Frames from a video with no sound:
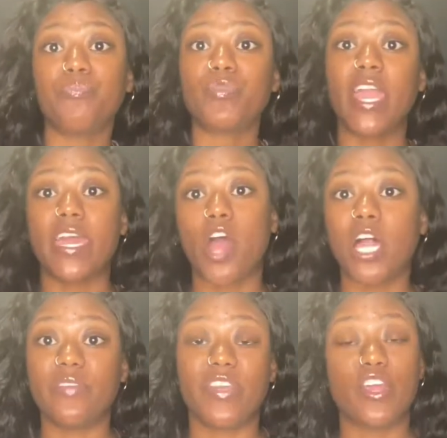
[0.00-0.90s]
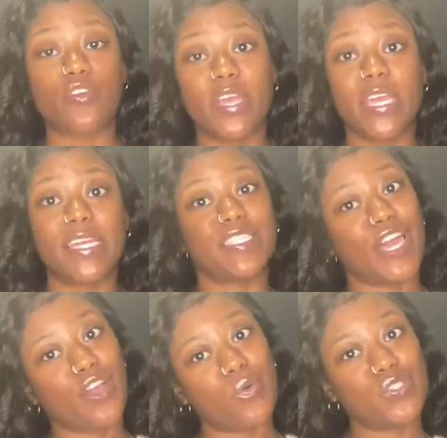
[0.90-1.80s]
and all of the ingredients
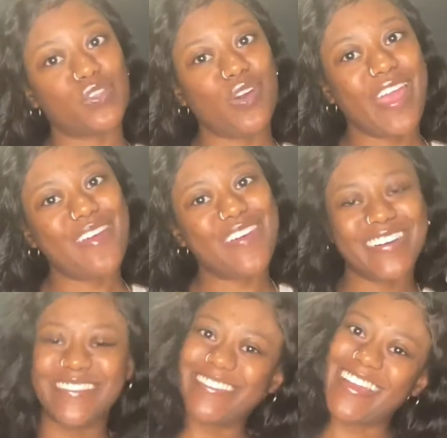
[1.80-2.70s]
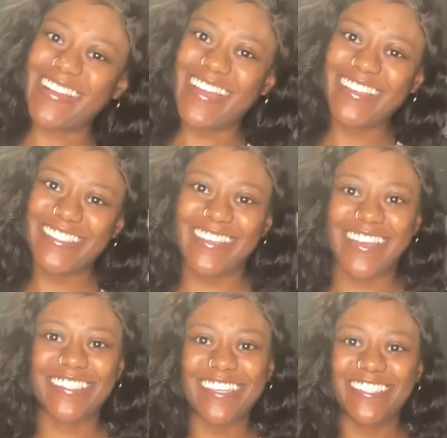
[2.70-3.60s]
that go into the hair oil. All right, so y'all
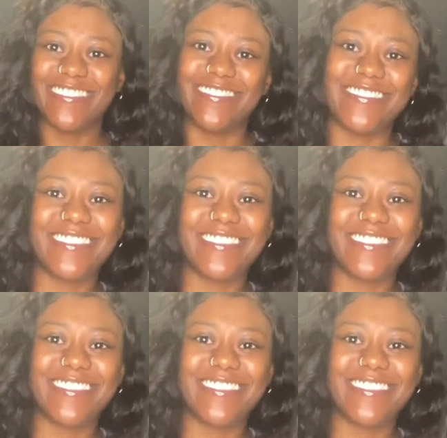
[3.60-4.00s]
stay tuned.